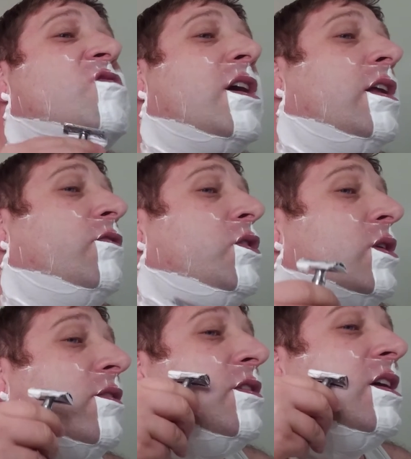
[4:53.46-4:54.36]
And if
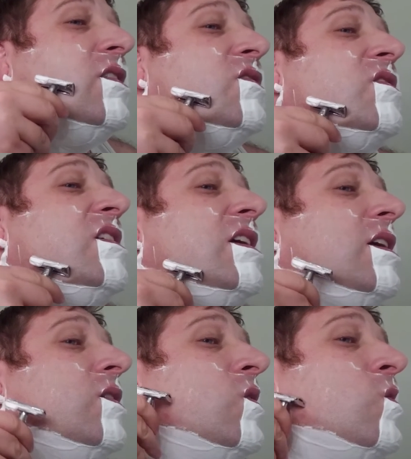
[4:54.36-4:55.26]
you have not
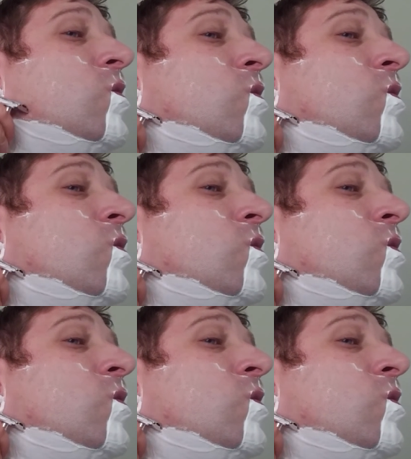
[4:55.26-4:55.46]
seen